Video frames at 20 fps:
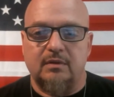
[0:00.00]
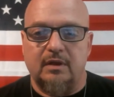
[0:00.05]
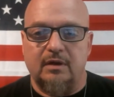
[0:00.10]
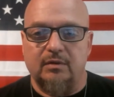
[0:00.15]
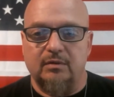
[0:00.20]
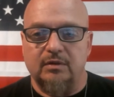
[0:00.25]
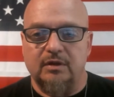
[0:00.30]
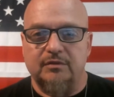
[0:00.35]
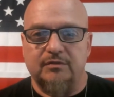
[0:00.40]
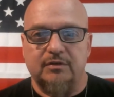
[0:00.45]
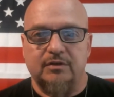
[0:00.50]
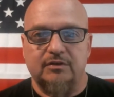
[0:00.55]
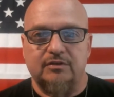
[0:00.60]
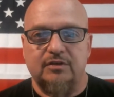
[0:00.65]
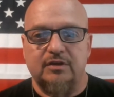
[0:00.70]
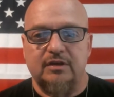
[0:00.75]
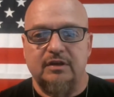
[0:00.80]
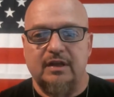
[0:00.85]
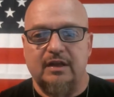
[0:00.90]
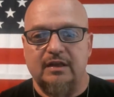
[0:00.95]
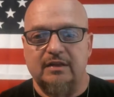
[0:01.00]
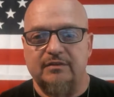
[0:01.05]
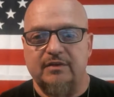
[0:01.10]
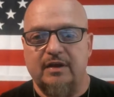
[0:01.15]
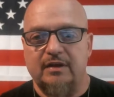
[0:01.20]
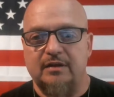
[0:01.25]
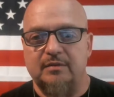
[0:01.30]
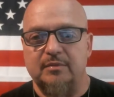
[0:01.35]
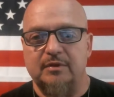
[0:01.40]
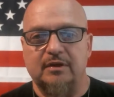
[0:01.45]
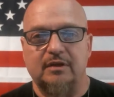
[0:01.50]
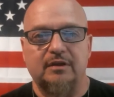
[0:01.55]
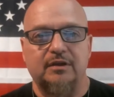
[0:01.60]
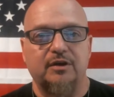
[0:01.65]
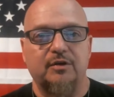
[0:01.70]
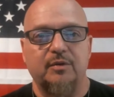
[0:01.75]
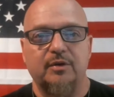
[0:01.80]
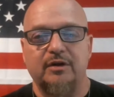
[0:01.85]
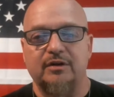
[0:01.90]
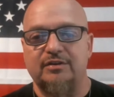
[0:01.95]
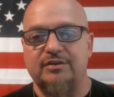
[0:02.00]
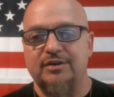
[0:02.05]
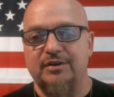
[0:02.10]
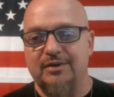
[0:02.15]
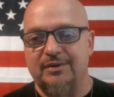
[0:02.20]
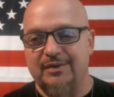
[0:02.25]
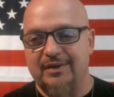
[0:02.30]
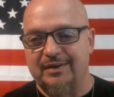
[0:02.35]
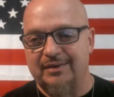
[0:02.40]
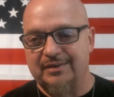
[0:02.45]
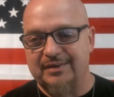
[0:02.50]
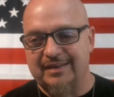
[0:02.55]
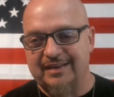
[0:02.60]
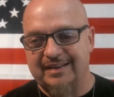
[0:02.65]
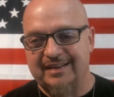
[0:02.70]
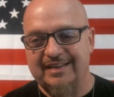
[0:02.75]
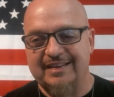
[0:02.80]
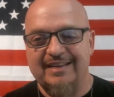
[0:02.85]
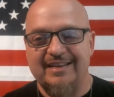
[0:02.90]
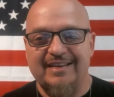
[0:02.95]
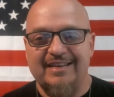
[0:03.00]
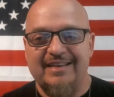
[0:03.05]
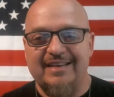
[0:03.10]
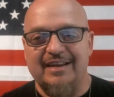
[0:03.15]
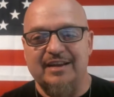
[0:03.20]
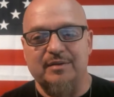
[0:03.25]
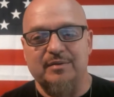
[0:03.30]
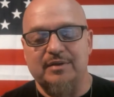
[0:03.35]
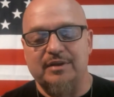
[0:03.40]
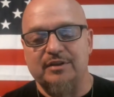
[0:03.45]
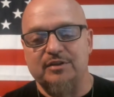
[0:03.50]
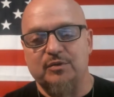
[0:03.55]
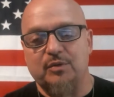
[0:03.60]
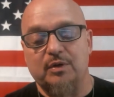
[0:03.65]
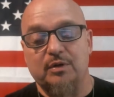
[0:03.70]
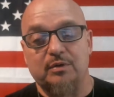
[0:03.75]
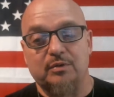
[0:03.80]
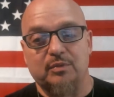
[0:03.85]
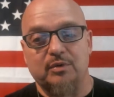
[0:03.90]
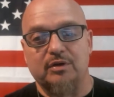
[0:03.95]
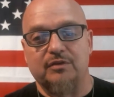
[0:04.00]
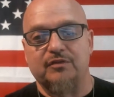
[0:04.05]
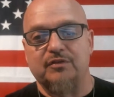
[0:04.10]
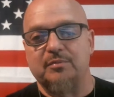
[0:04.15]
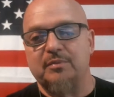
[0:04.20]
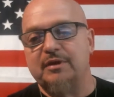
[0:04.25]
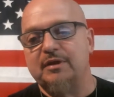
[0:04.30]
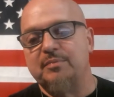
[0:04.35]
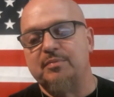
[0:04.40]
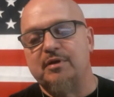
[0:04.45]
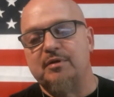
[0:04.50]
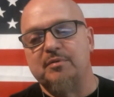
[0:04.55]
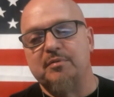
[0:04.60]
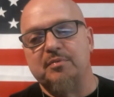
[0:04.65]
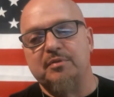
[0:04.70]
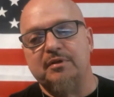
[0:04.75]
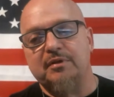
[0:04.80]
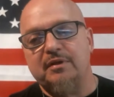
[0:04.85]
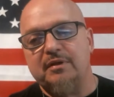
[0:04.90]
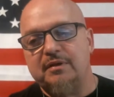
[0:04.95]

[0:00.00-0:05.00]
I don't live in the city. I live out in the middle of nowhere. So either one would work for me, probably.